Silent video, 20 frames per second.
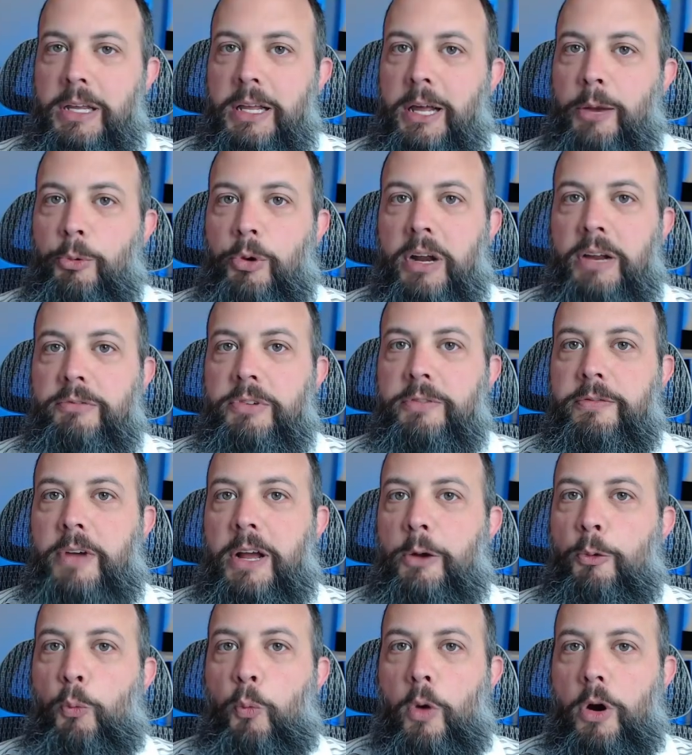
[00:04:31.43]
We're gonna have to
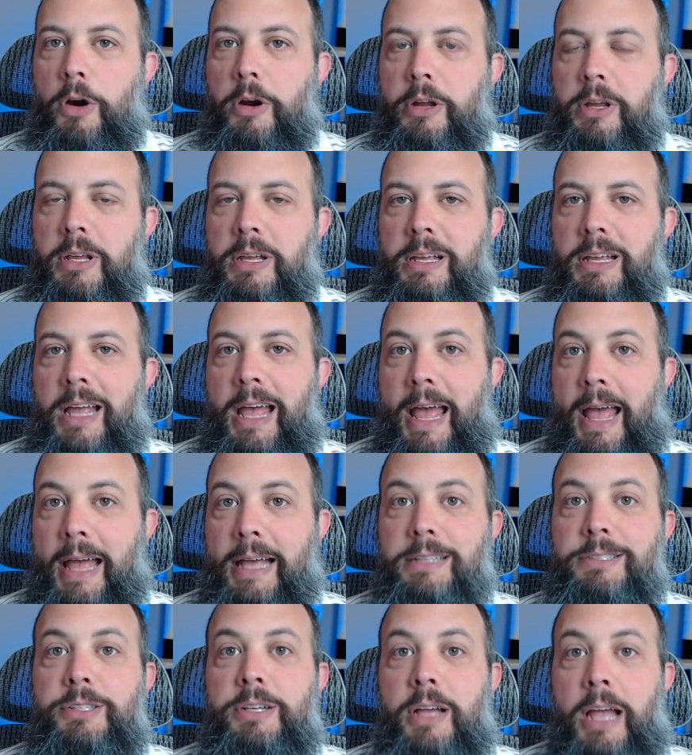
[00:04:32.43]
find work
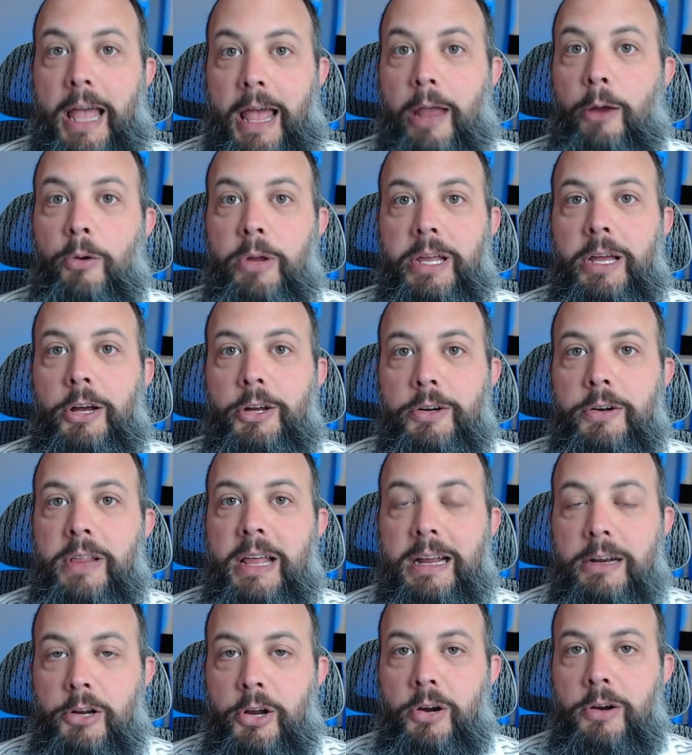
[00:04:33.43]
as area under
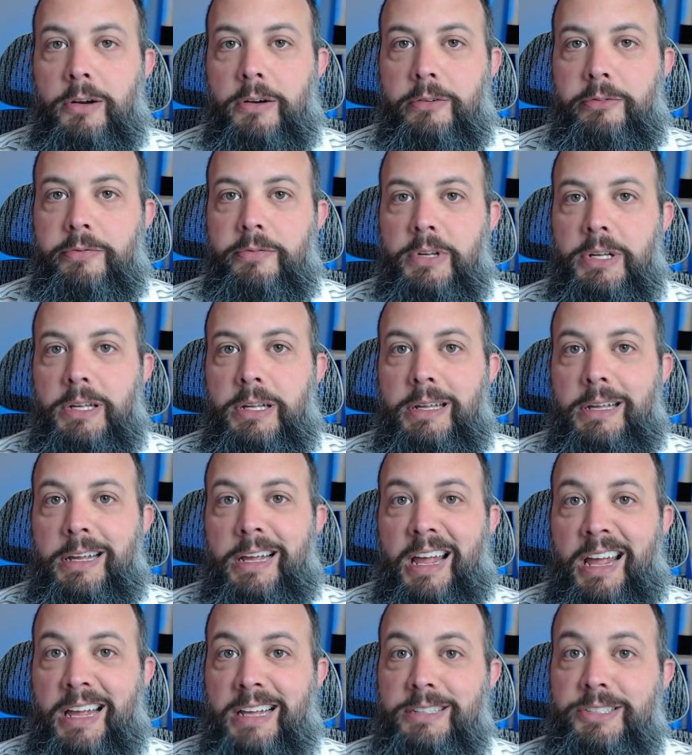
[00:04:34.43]
that curve,
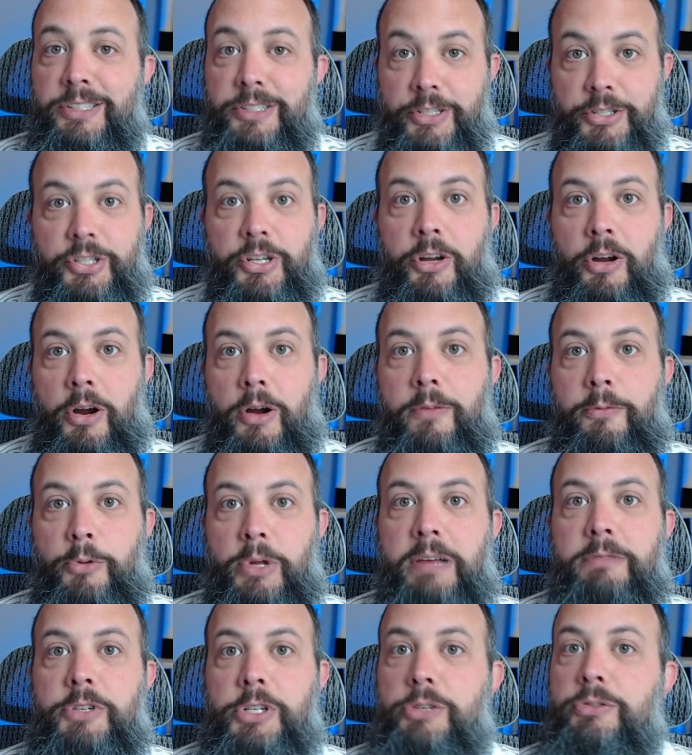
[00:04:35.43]
and since it's a curve,
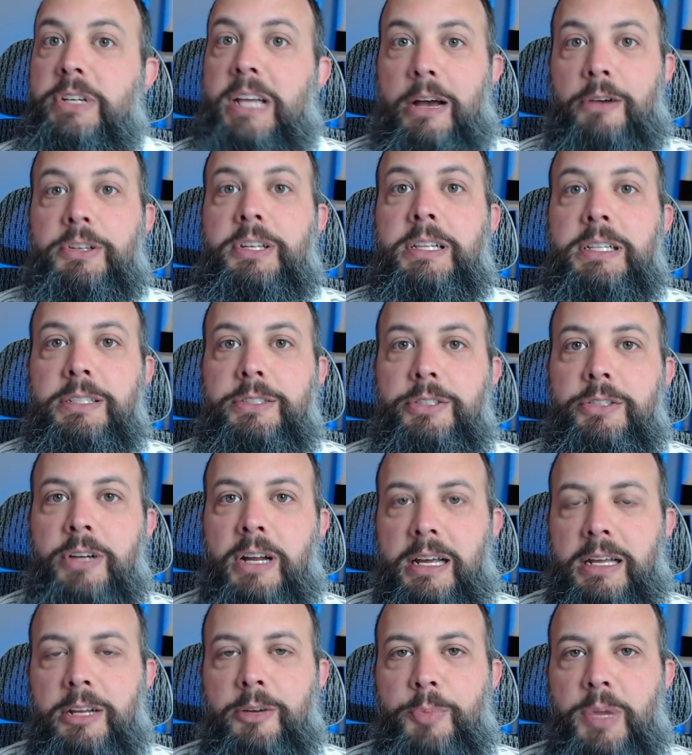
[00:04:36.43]
we'll have to use calculus. You're
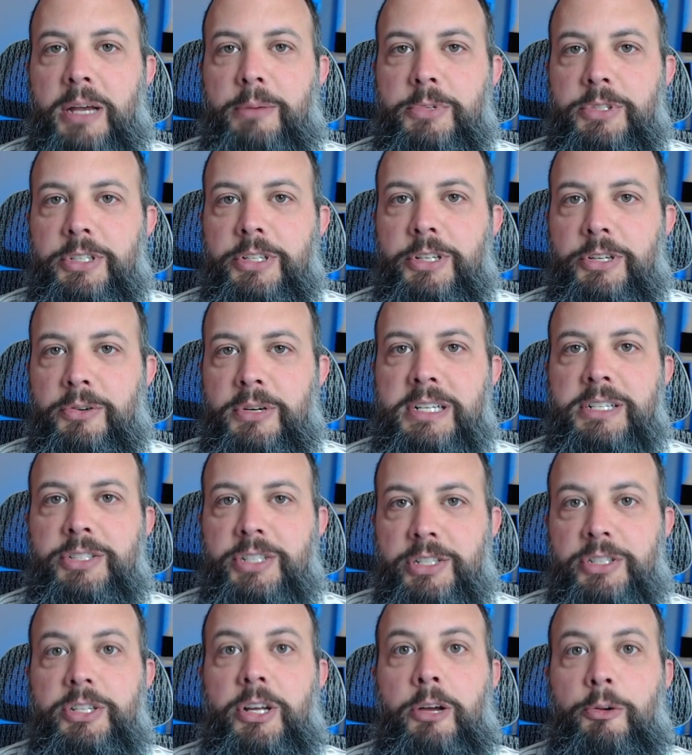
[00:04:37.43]
not going to be able to do it as
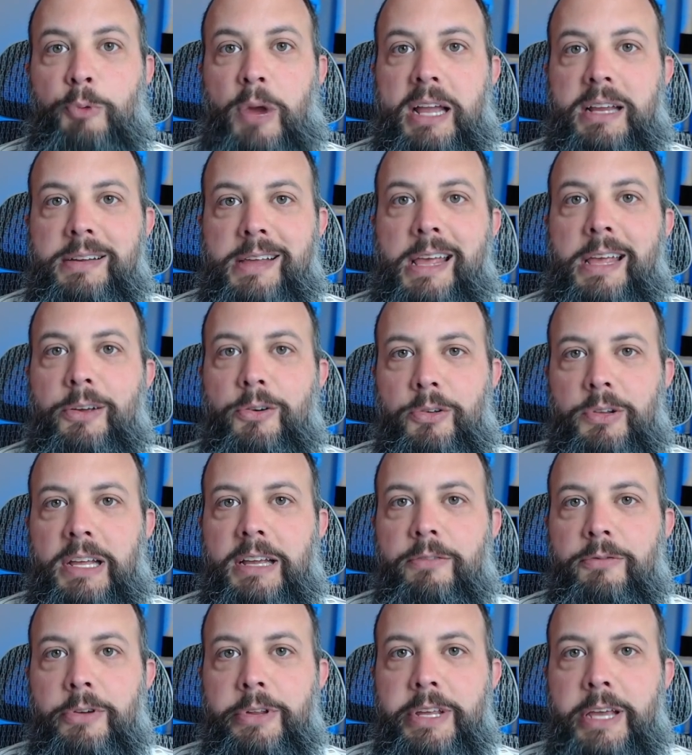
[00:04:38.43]
just a rectangle
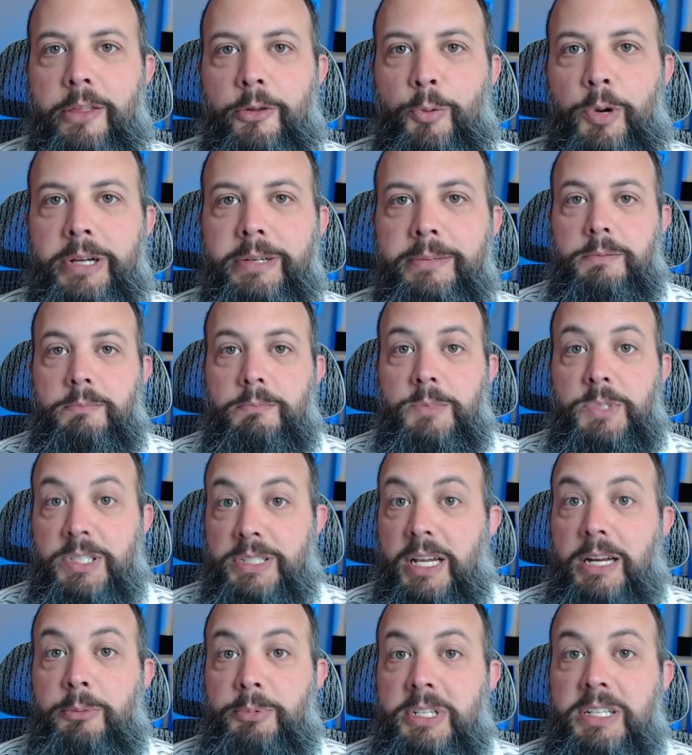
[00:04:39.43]
like for the other one. To
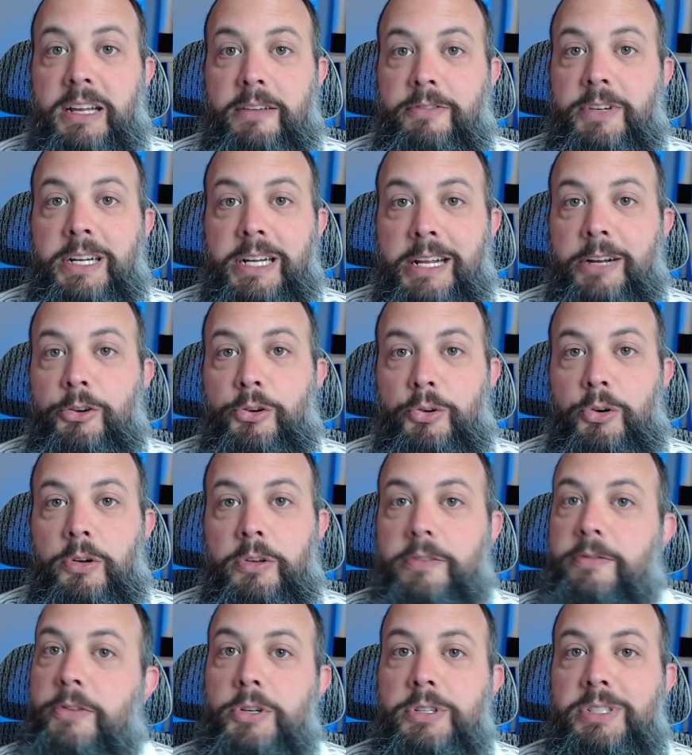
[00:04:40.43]
set up the definite integral,
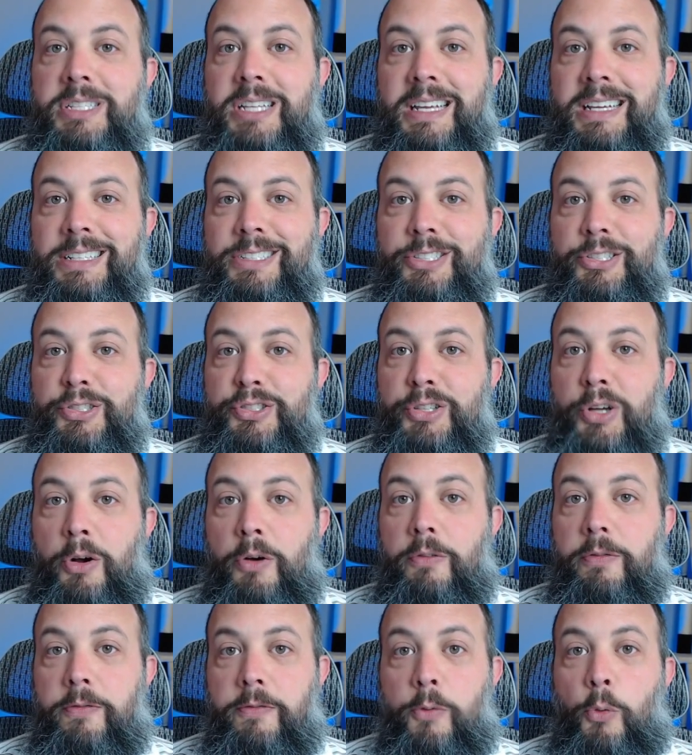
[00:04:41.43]
the first thing is to
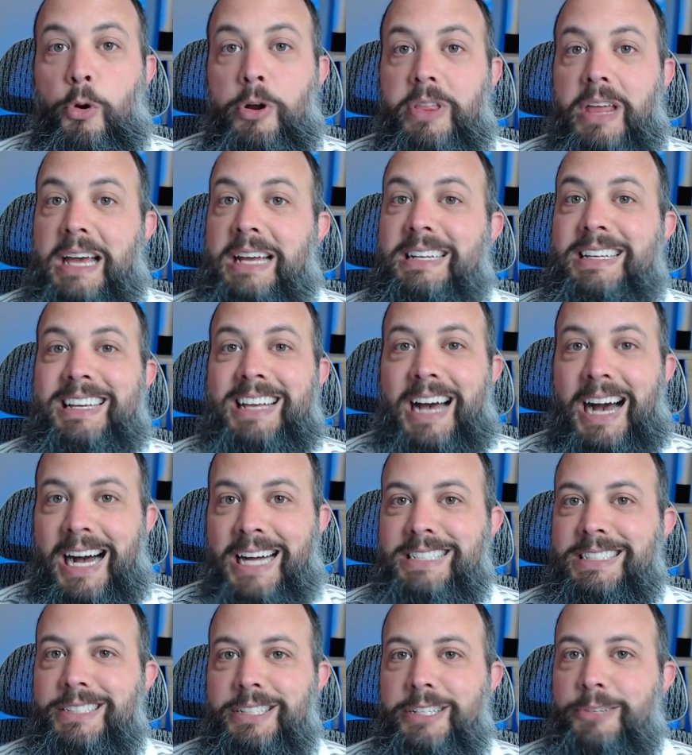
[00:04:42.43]
solve for that
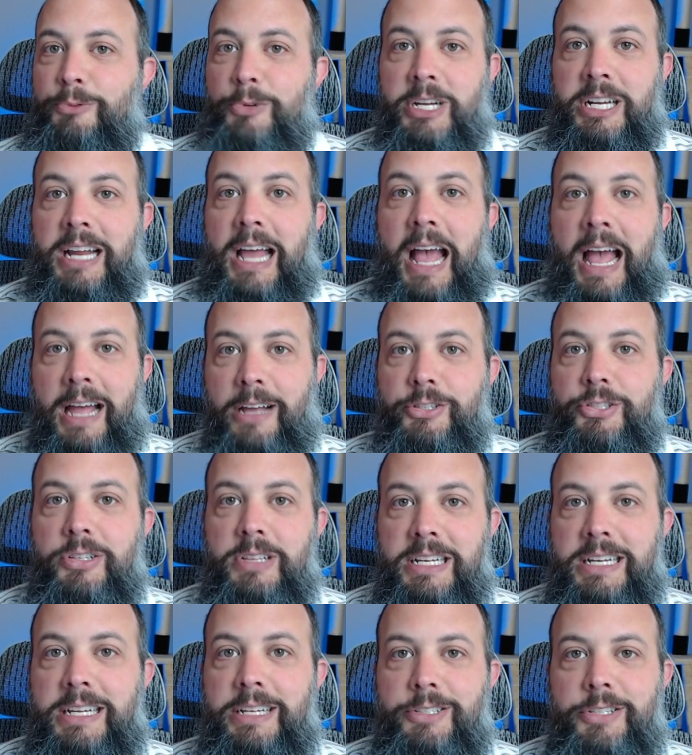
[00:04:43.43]
constant. We're going to
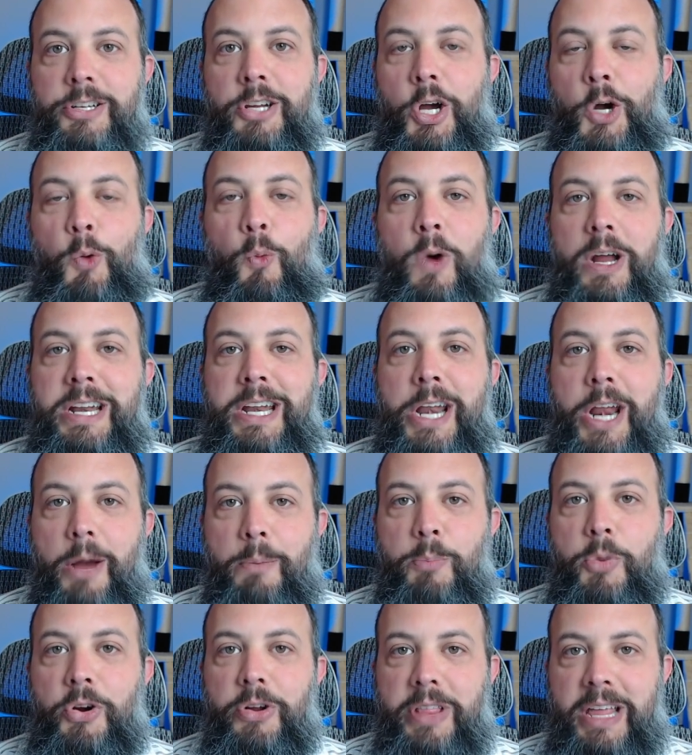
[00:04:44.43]
actually need to know what
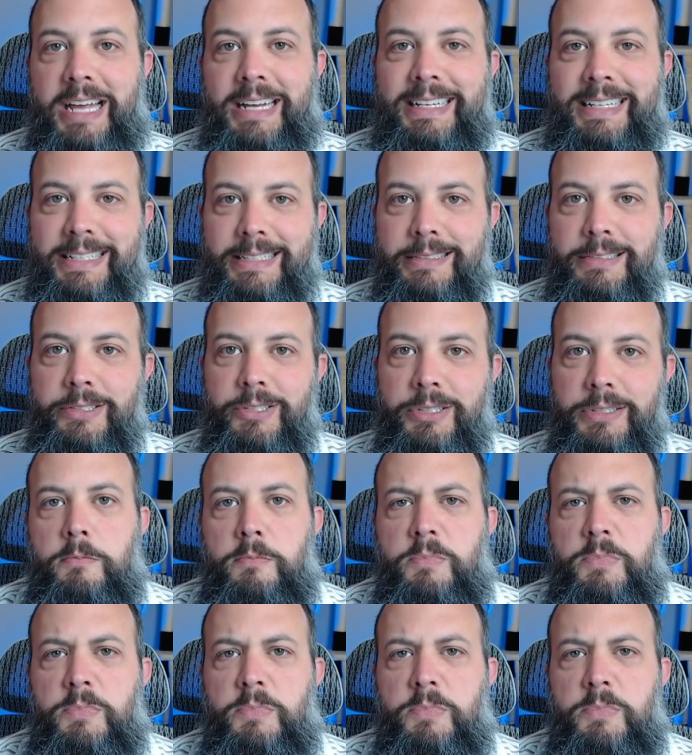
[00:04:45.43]
number that is.